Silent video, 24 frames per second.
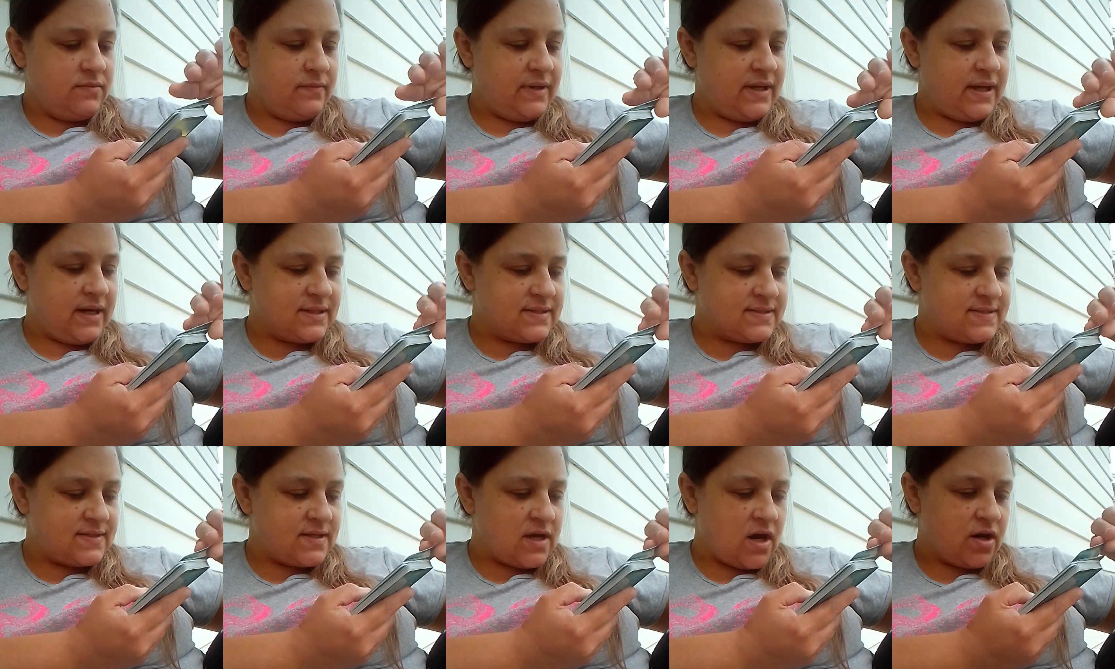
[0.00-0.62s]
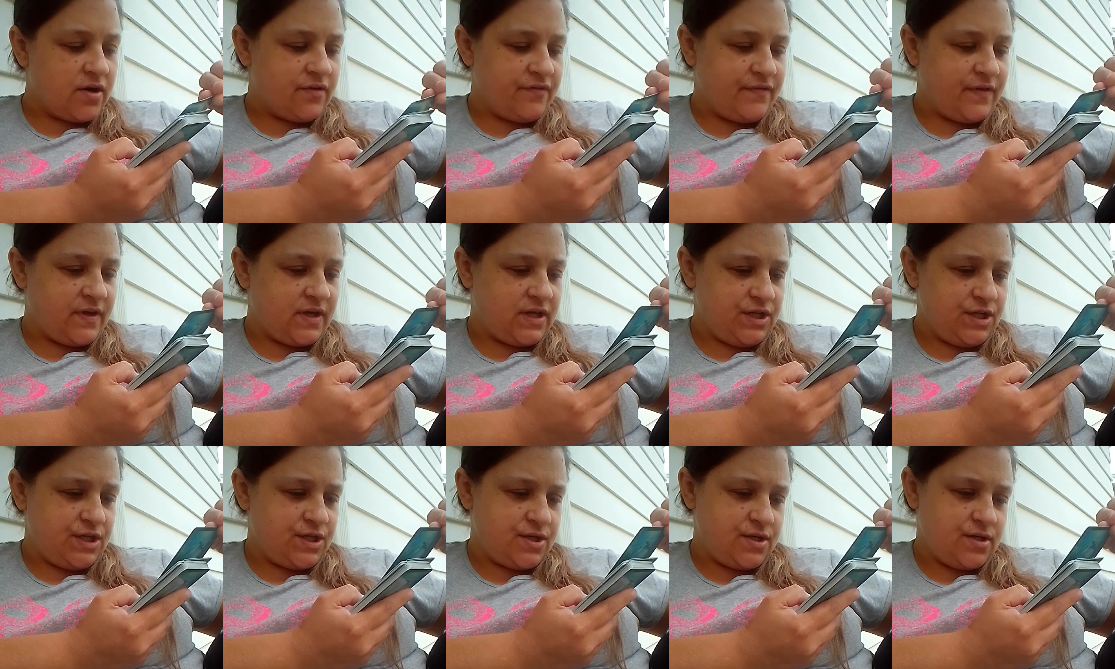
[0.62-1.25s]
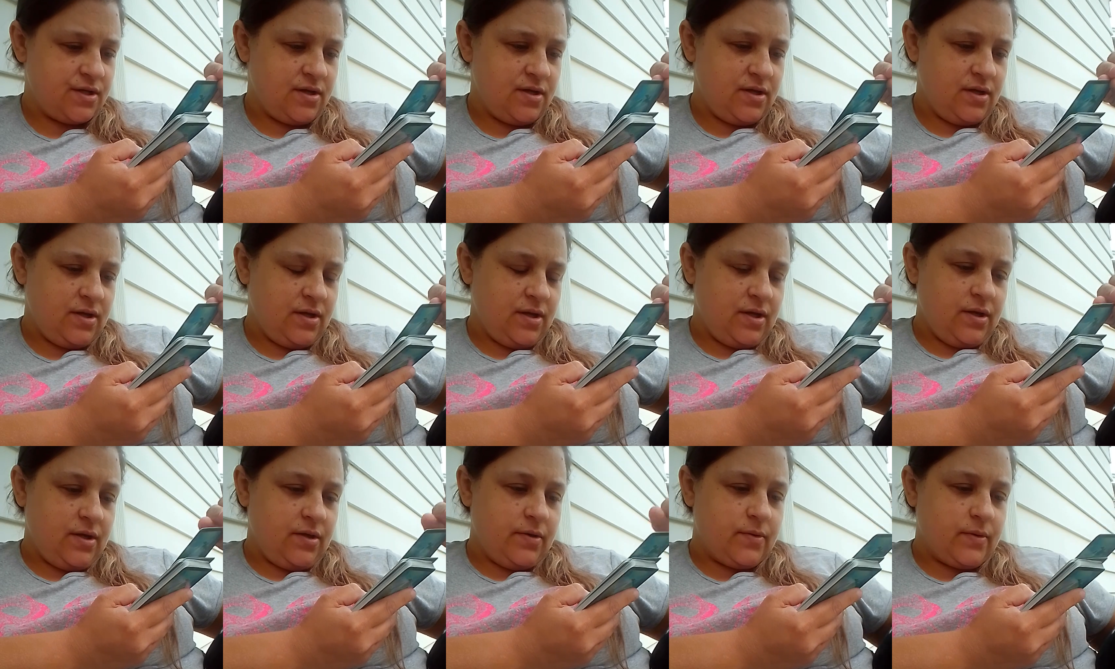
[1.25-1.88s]
We got a starfish.
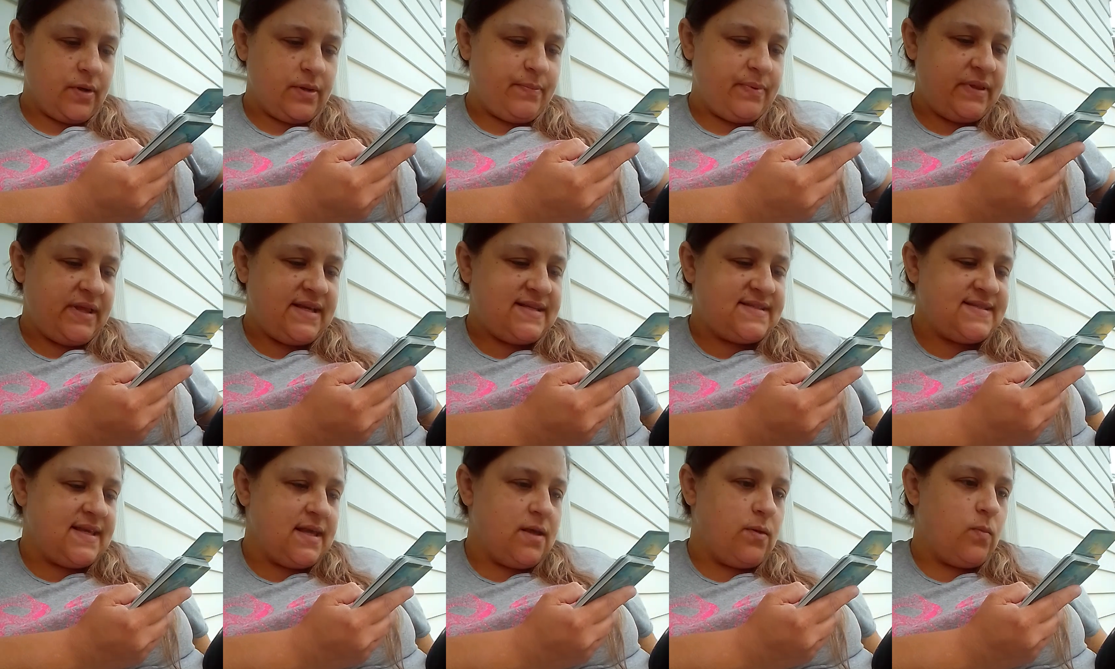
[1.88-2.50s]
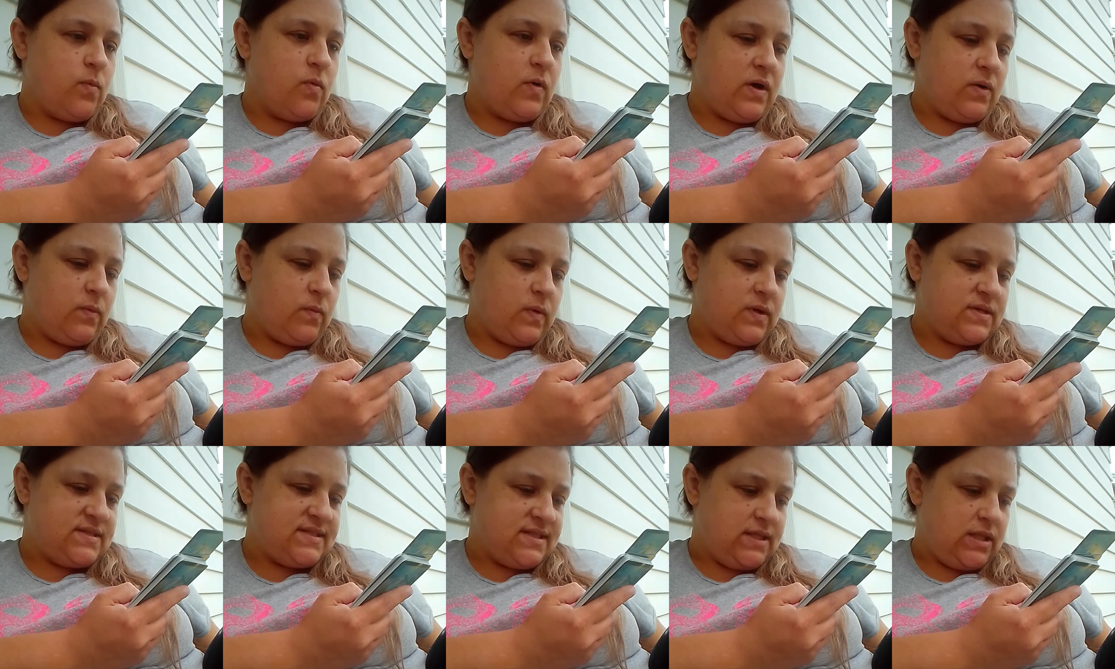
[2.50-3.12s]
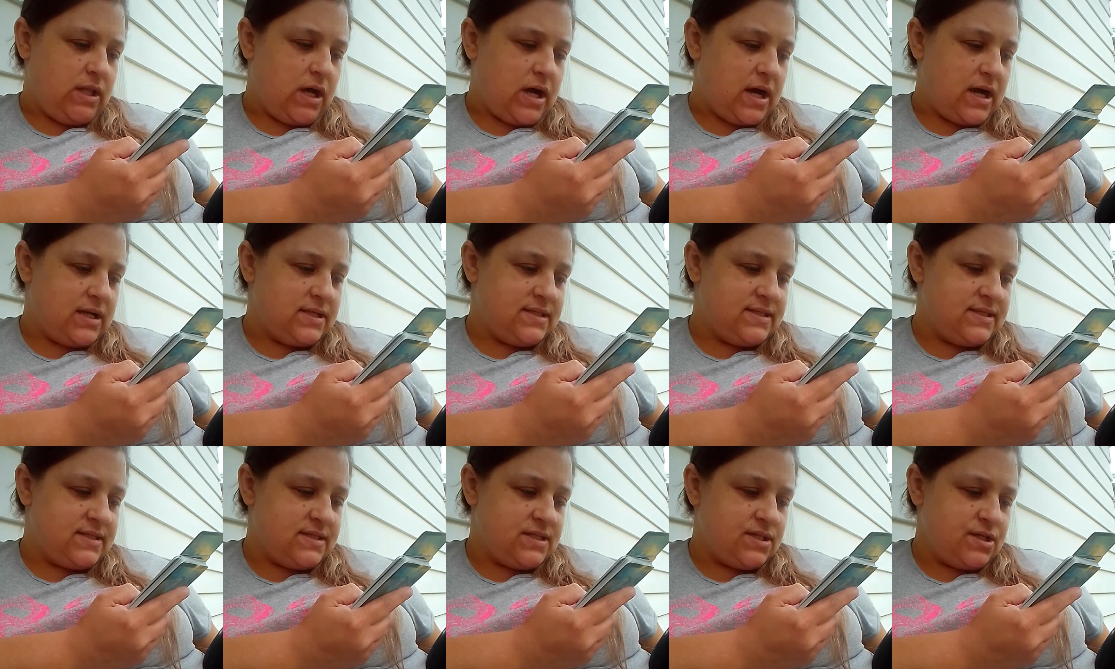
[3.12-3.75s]
Replacing what was
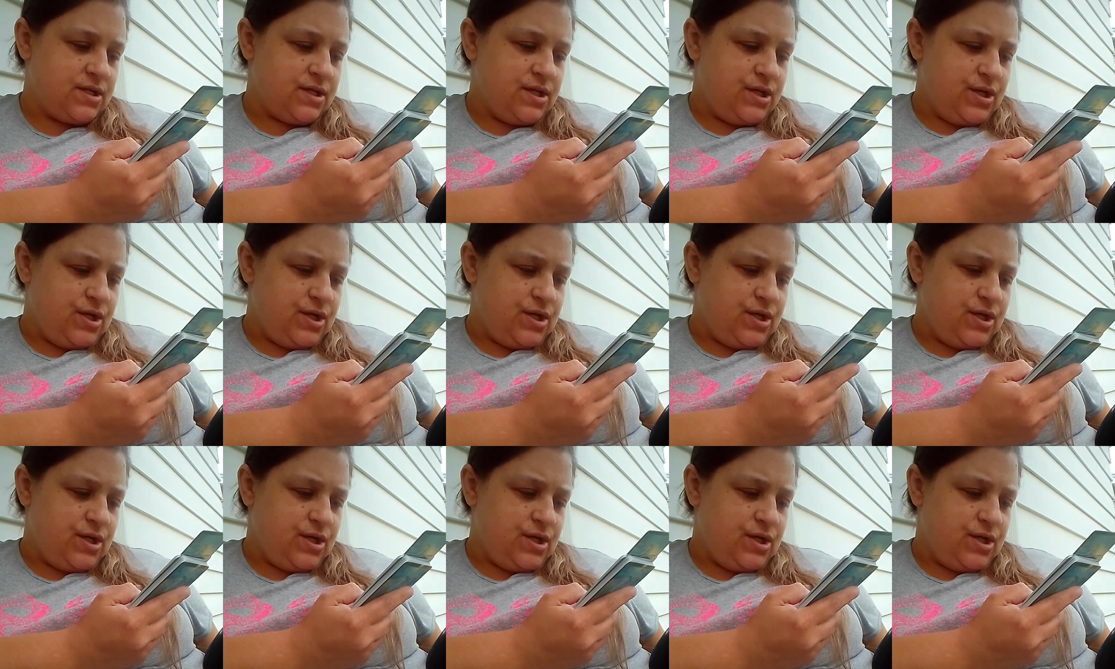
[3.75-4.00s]
lost.